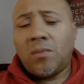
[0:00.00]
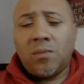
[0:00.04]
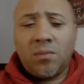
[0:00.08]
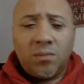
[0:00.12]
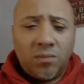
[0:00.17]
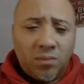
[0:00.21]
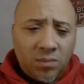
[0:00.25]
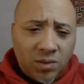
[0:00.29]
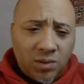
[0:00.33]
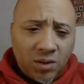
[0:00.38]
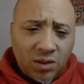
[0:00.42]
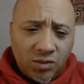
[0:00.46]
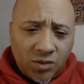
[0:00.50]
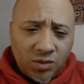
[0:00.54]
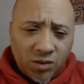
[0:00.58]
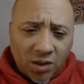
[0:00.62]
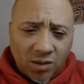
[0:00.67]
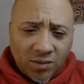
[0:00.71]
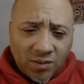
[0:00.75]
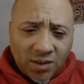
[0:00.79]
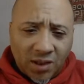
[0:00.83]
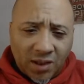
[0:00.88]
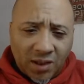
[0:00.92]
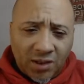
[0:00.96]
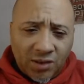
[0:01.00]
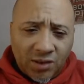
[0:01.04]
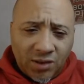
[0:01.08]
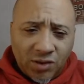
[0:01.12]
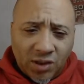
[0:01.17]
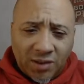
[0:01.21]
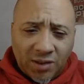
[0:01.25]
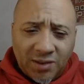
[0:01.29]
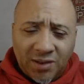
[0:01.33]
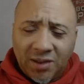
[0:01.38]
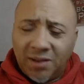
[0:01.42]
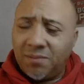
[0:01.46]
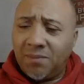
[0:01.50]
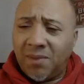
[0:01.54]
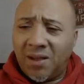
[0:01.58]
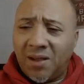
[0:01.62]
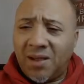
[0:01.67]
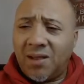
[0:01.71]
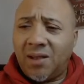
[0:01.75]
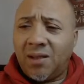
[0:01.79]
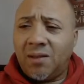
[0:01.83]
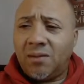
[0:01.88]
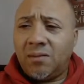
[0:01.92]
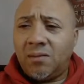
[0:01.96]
Didn't y'all say EJ didn't make it?